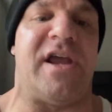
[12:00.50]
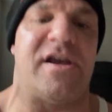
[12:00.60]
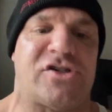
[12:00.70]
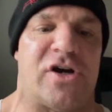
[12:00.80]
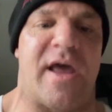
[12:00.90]

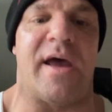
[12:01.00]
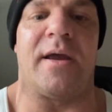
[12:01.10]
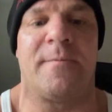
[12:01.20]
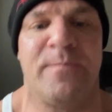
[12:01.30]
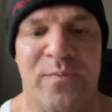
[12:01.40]
yesterday.
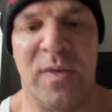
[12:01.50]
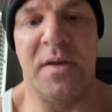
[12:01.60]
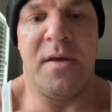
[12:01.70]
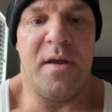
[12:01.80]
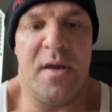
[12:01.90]

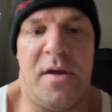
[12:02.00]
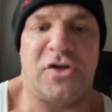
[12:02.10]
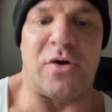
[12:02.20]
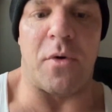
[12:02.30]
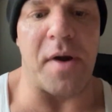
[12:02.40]

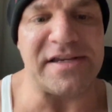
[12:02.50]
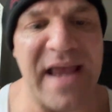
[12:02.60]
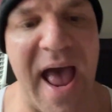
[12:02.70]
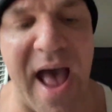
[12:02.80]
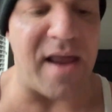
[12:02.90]
So Marissa
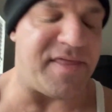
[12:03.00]
had